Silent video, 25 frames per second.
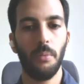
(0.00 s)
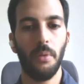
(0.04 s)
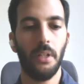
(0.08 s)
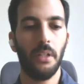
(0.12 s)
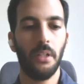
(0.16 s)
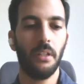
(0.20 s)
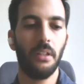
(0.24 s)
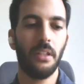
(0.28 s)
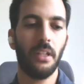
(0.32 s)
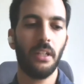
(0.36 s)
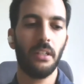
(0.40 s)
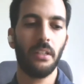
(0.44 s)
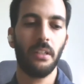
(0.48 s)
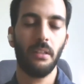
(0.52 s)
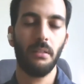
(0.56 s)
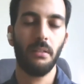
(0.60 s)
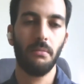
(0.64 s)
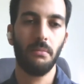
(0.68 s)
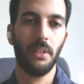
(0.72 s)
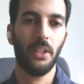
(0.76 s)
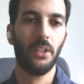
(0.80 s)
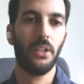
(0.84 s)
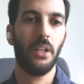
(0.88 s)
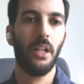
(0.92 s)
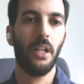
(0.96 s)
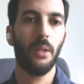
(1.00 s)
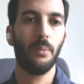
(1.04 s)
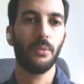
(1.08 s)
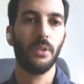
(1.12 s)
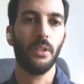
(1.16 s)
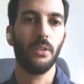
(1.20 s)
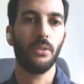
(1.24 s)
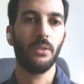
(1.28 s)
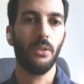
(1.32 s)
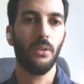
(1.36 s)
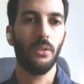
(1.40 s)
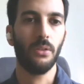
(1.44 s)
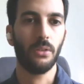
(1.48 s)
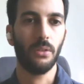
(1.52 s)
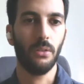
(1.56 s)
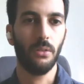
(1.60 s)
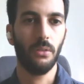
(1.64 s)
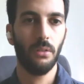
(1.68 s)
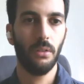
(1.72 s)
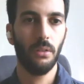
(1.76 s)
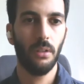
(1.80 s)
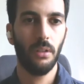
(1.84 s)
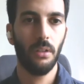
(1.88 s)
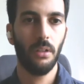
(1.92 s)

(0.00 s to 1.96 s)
and that helps us also.